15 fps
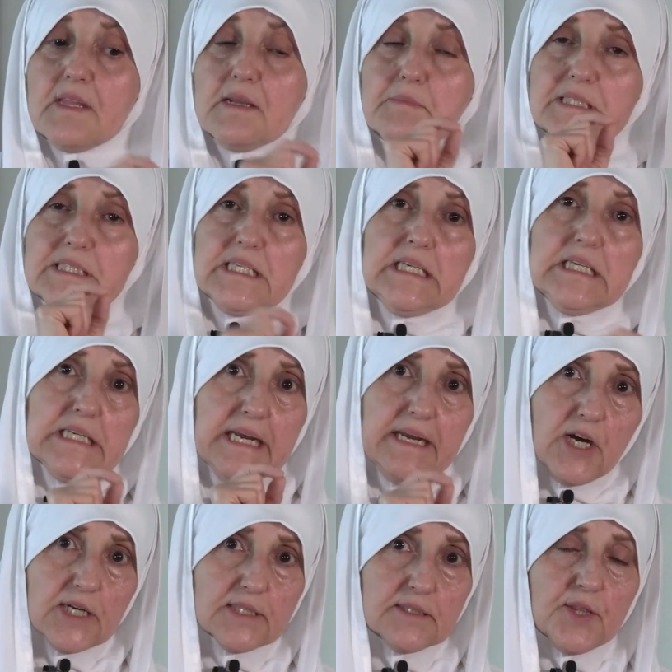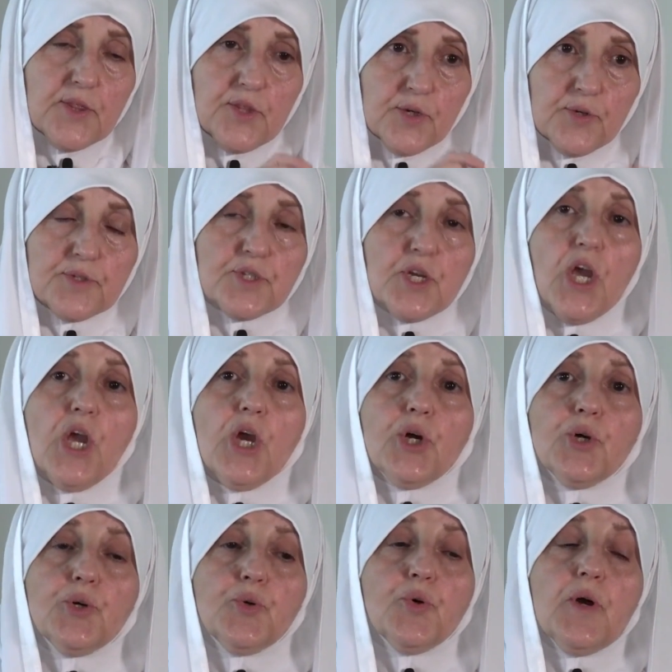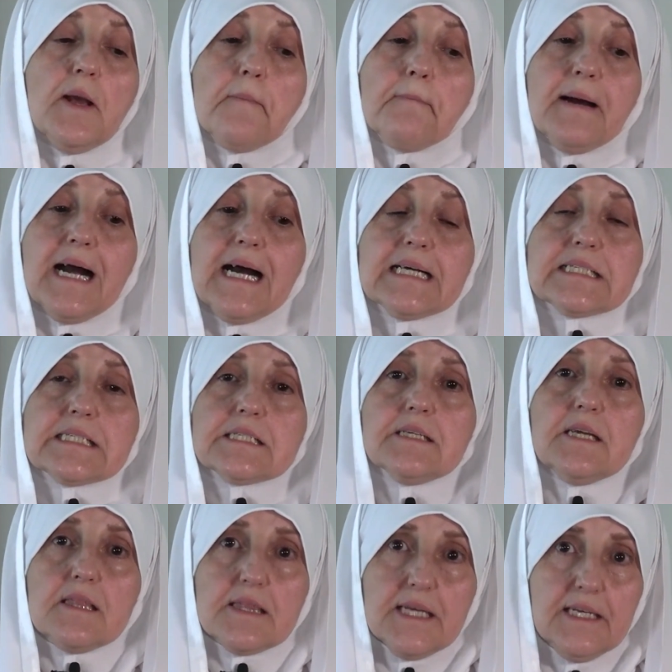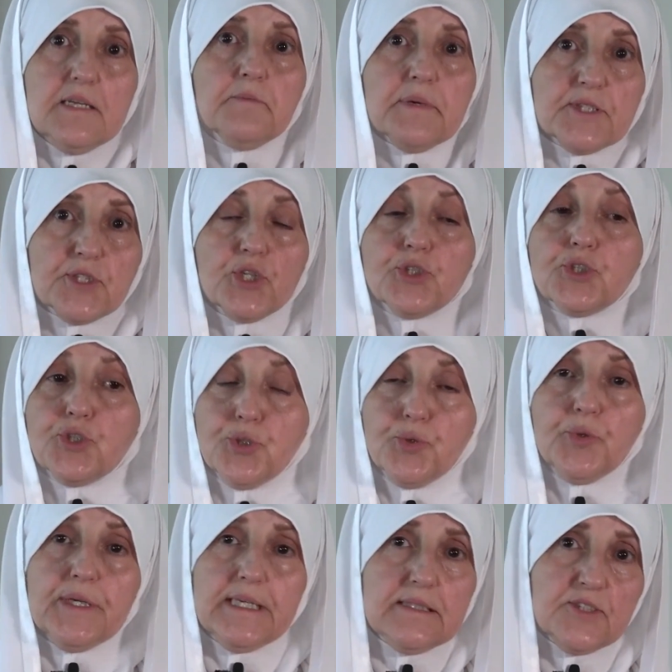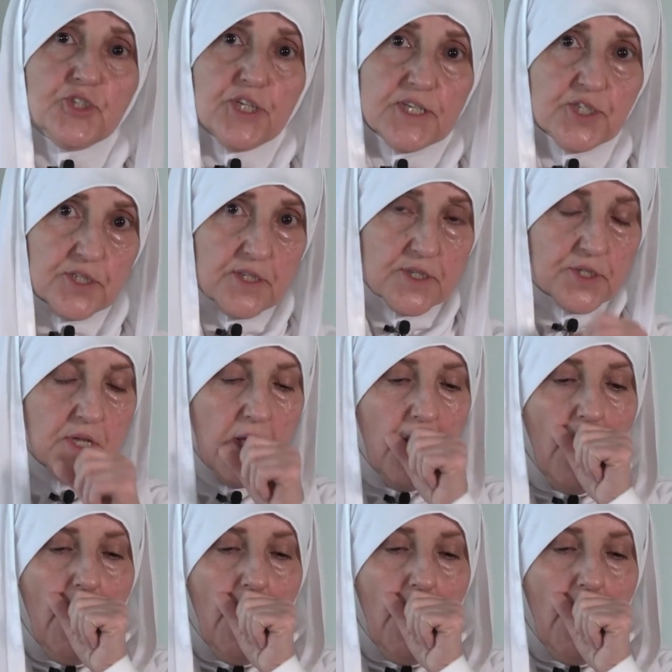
but he regarded those who pass the limit, do injustice